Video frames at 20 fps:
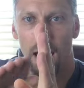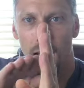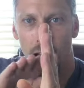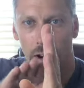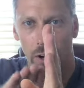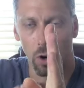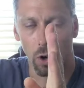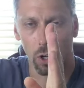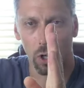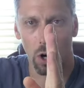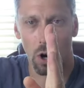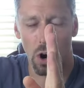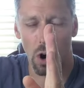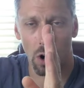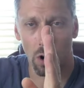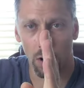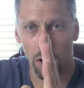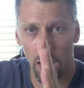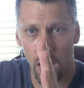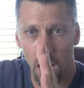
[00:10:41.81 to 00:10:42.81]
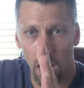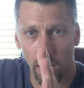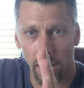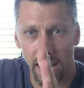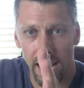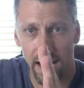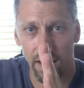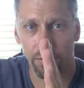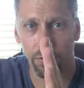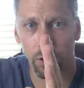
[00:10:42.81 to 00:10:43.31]
and our car
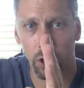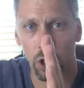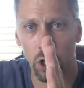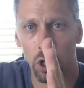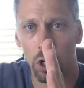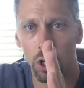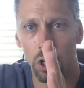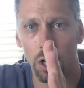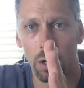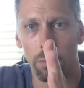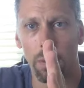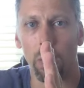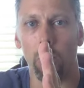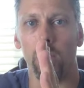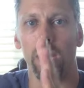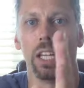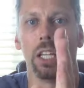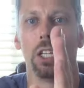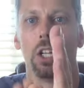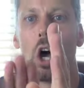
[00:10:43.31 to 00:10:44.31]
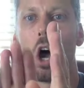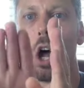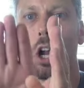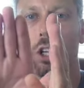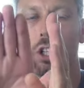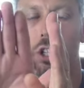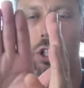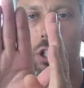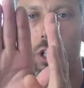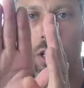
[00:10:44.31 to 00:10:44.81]
hit the curb and we
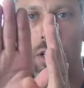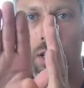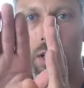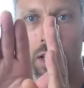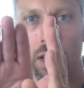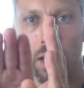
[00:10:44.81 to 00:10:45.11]
launched.